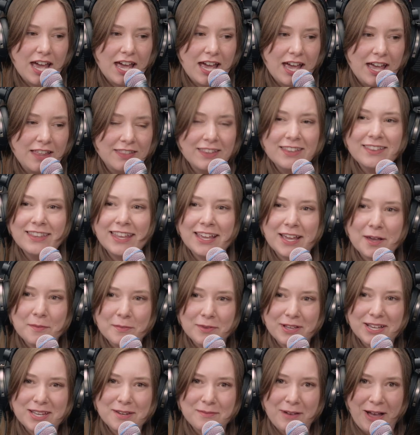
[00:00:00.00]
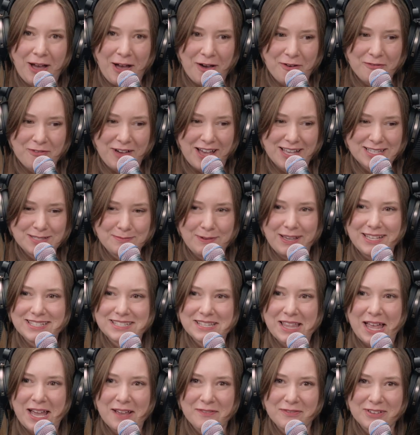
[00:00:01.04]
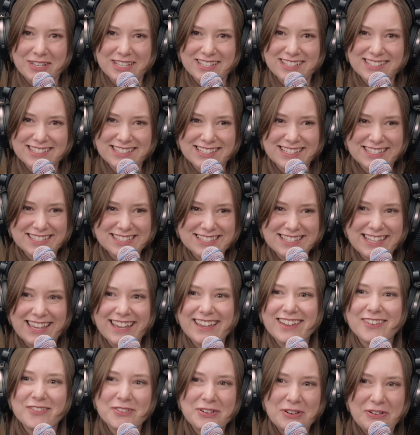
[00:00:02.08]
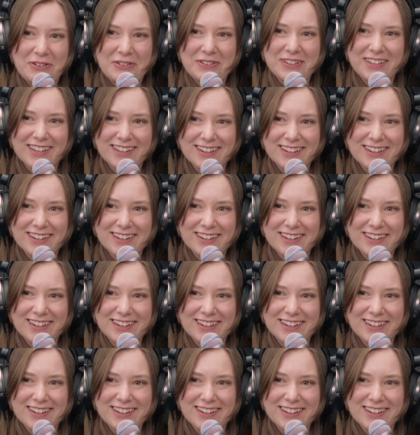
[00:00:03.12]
And then they complain about how fast-paced life is. And it's like, well, you